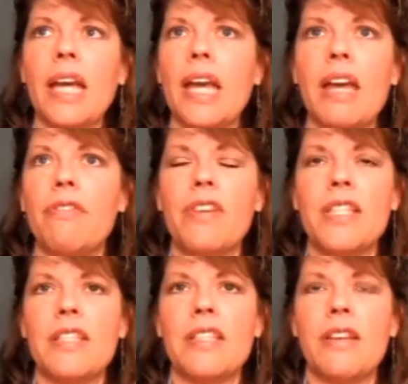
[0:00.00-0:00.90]

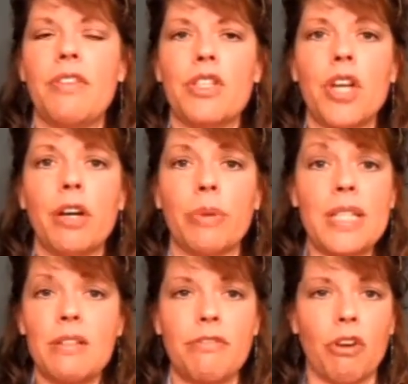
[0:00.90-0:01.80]
if there's not a
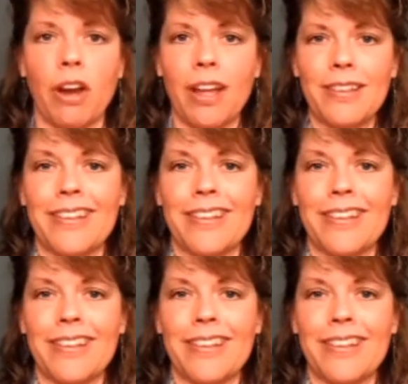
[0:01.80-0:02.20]
reason for it,